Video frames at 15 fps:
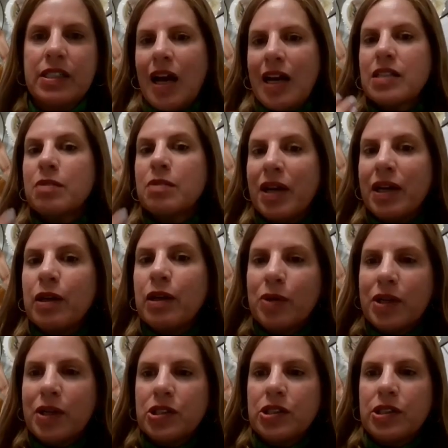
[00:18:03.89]
and asked
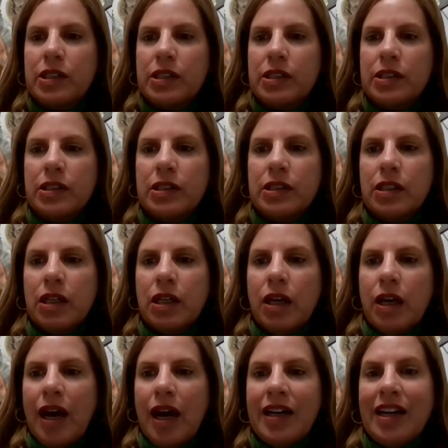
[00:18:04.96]
many questions
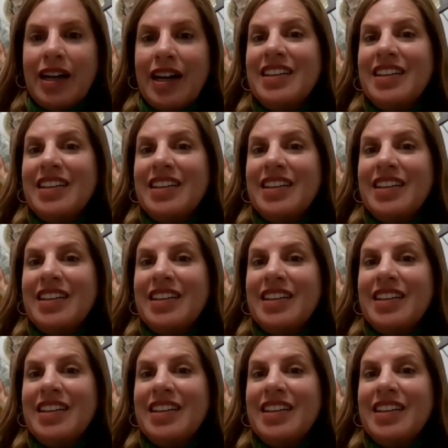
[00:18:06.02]
and